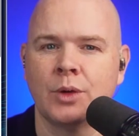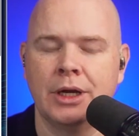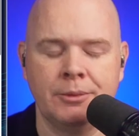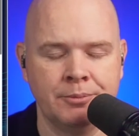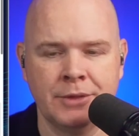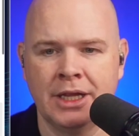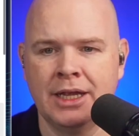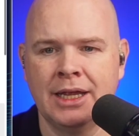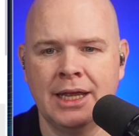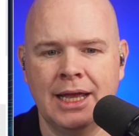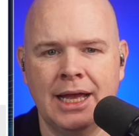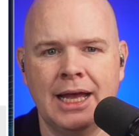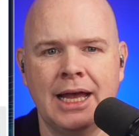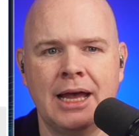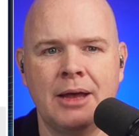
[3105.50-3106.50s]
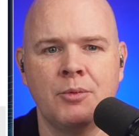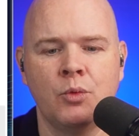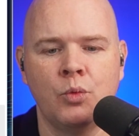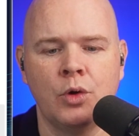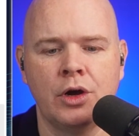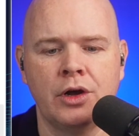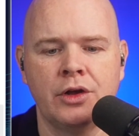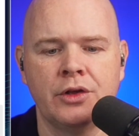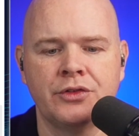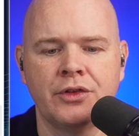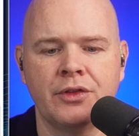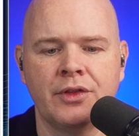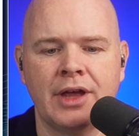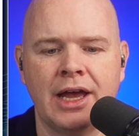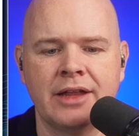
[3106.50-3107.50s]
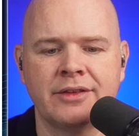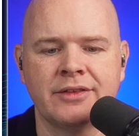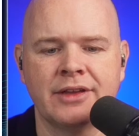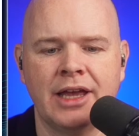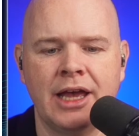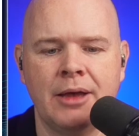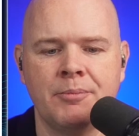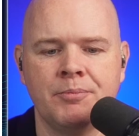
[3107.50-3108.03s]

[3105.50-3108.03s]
as well. Was that